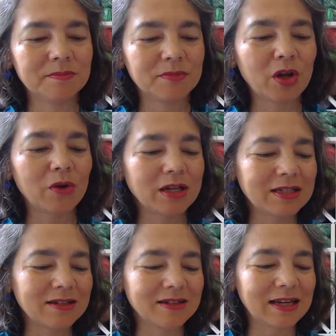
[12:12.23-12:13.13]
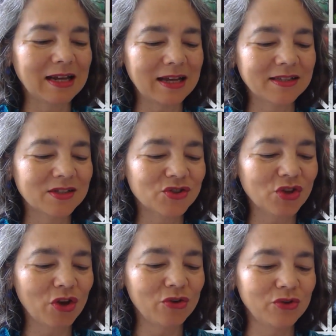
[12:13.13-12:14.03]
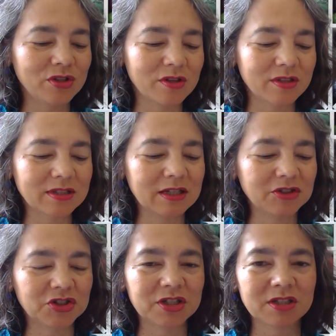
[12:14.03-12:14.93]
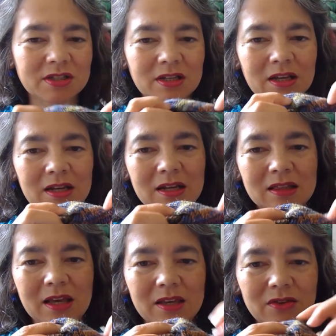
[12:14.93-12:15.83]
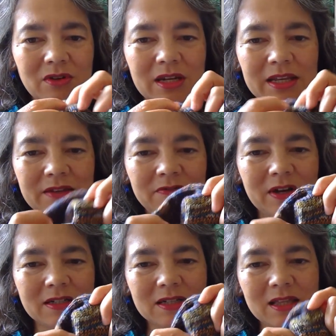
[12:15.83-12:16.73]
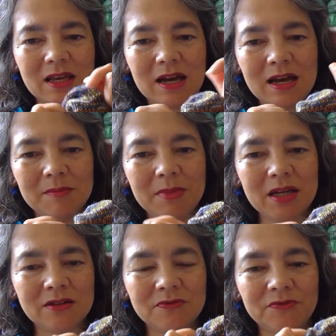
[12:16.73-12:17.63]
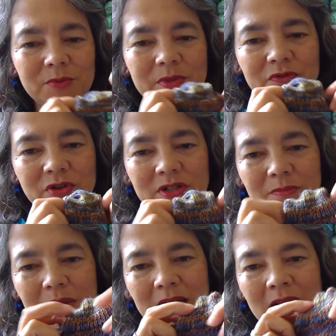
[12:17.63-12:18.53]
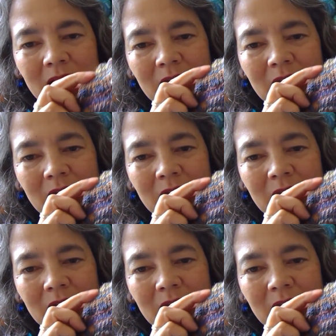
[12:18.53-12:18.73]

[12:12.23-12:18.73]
No, I didn't knit. I sewed the stitches that you leave under the arm and from the front and back.